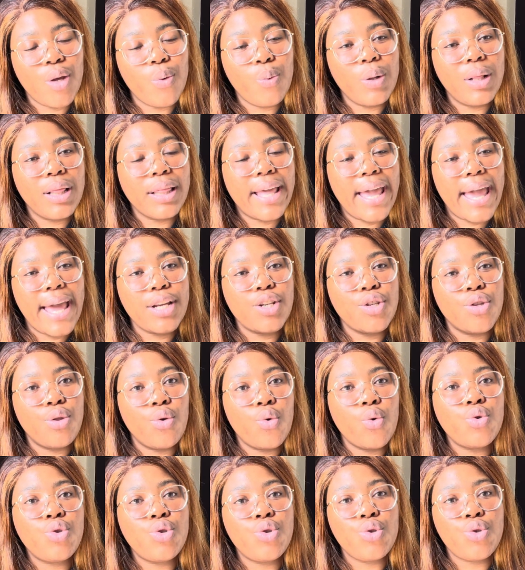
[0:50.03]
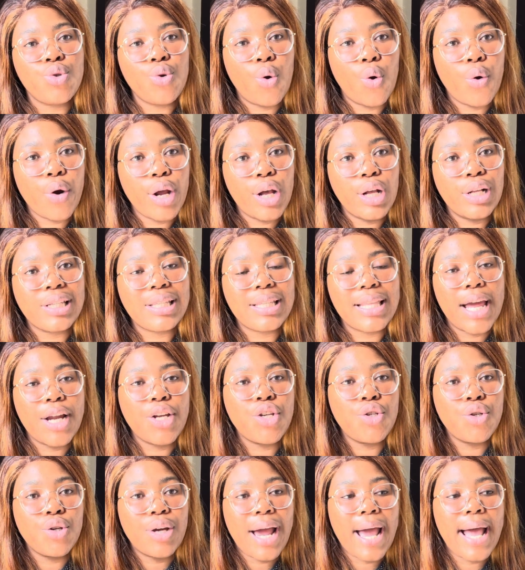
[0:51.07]
You will get those tutorials
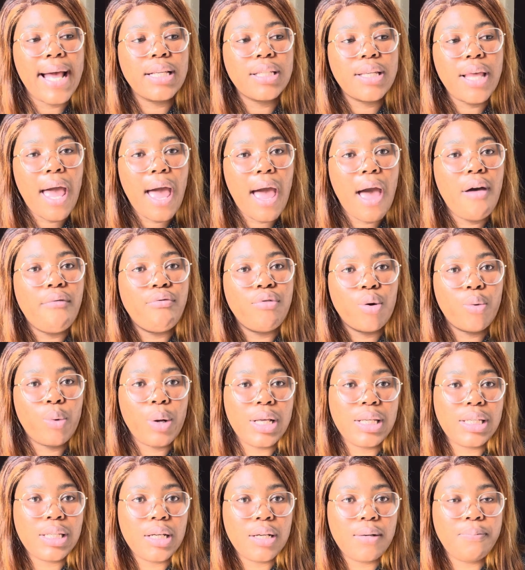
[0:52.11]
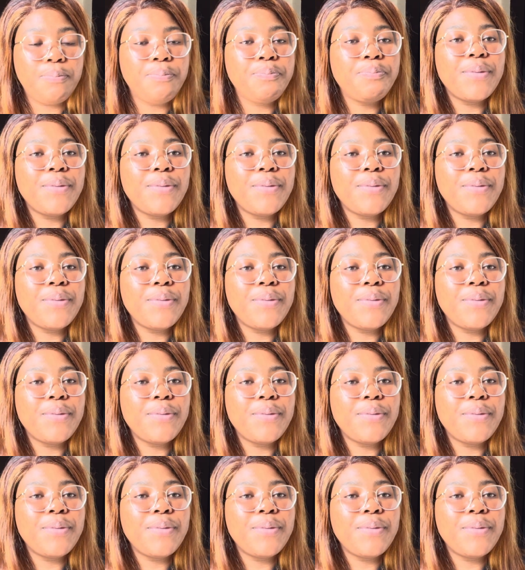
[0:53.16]
that you guys have requested.